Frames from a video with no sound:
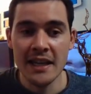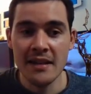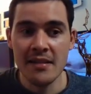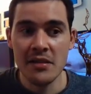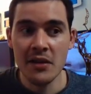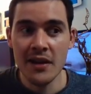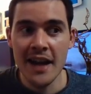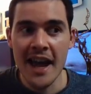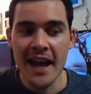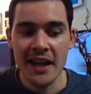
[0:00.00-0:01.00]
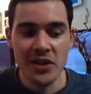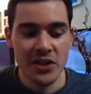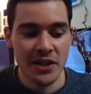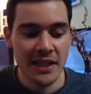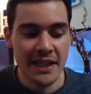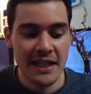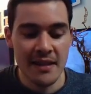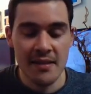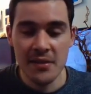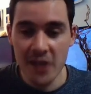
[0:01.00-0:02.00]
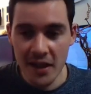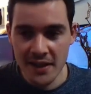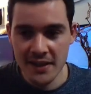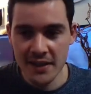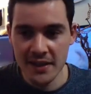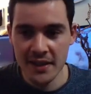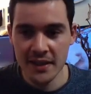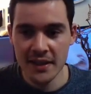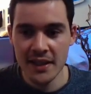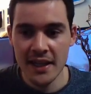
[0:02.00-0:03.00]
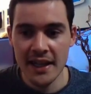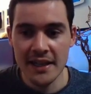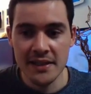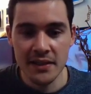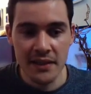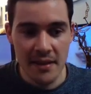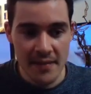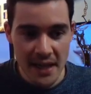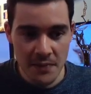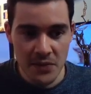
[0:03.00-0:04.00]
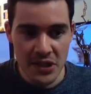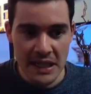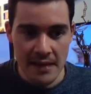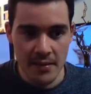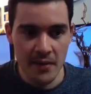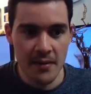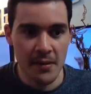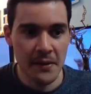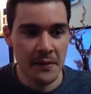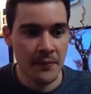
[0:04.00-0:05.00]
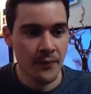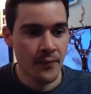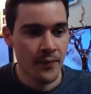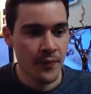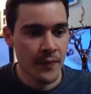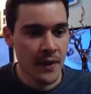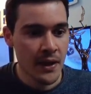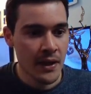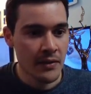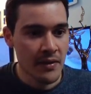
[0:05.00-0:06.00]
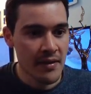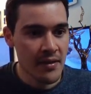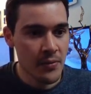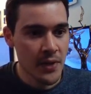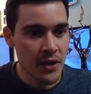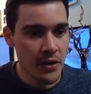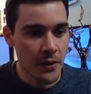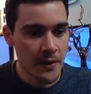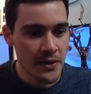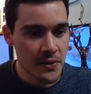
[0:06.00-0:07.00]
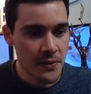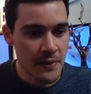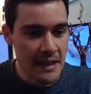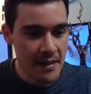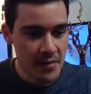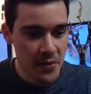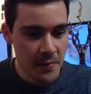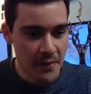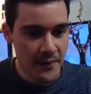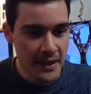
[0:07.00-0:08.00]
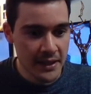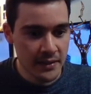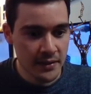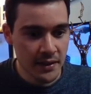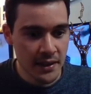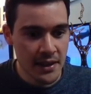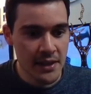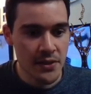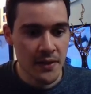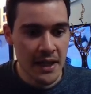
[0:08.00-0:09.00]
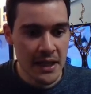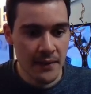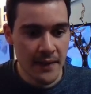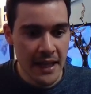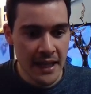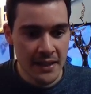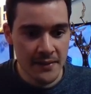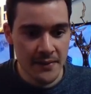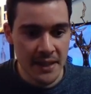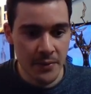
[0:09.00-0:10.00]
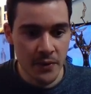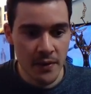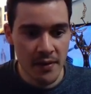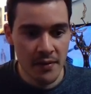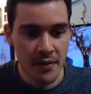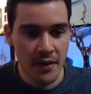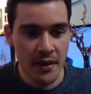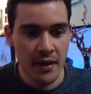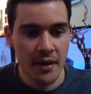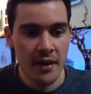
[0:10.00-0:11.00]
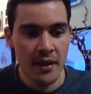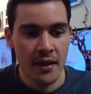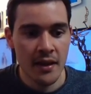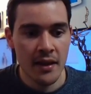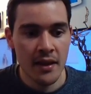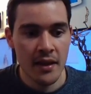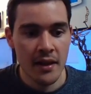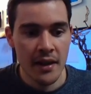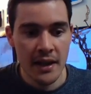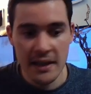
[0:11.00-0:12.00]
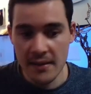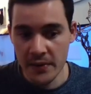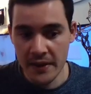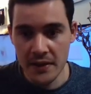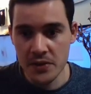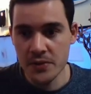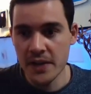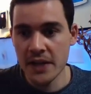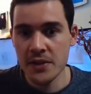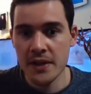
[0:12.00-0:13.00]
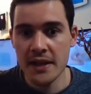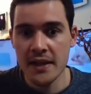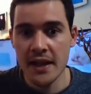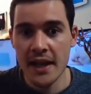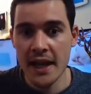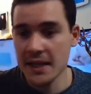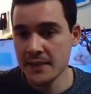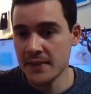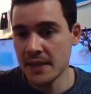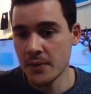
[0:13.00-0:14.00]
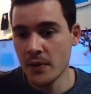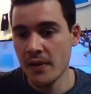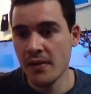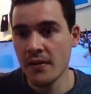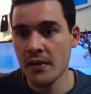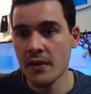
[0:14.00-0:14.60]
it is not actually started until a state machine starts it. This is where you go into the script file, into any of the active demos, and let's look at a trajectory in the active demos.